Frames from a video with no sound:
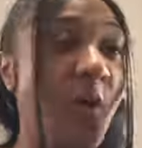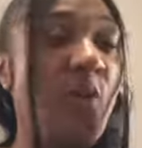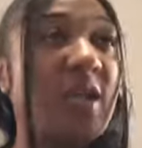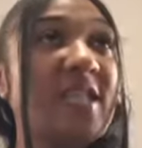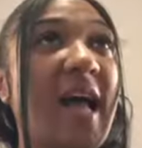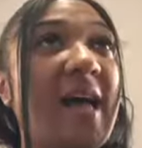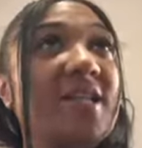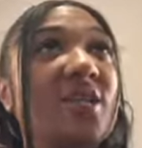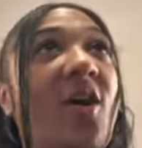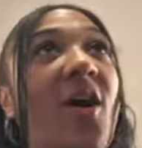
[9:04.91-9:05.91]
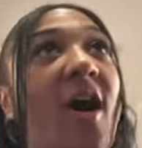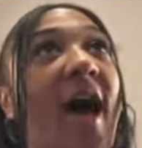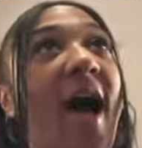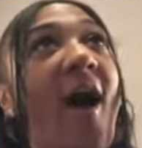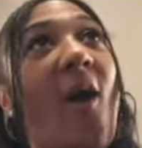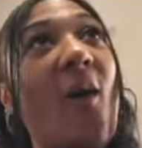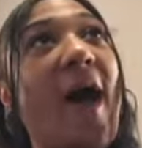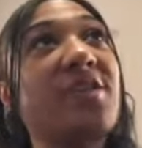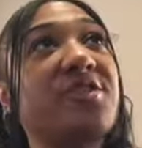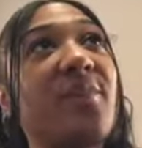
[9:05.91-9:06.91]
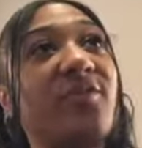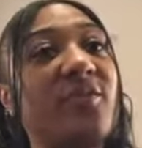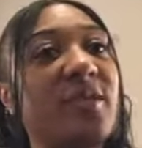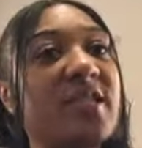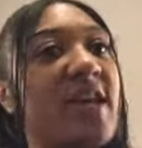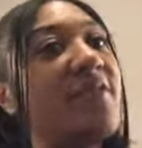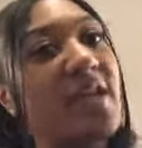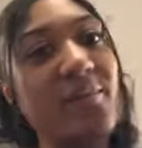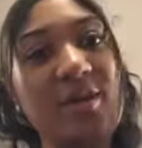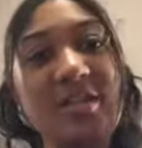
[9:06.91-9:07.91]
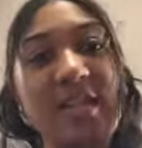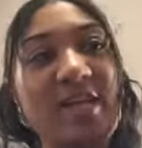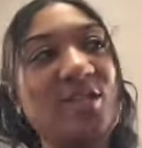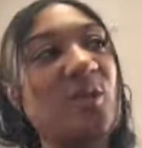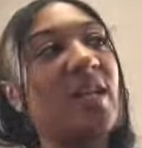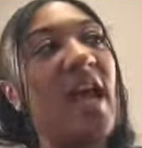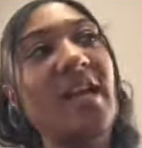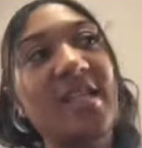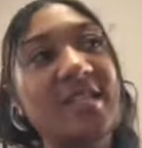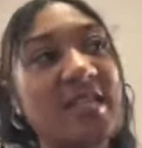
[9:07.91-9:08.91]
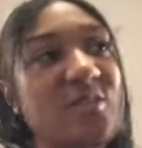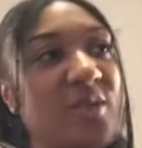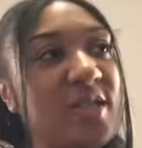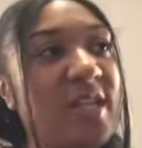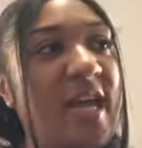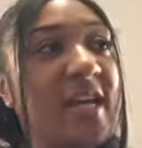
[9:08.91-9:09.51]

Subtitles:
Once I saw how I jumped from a 70% to a 96%,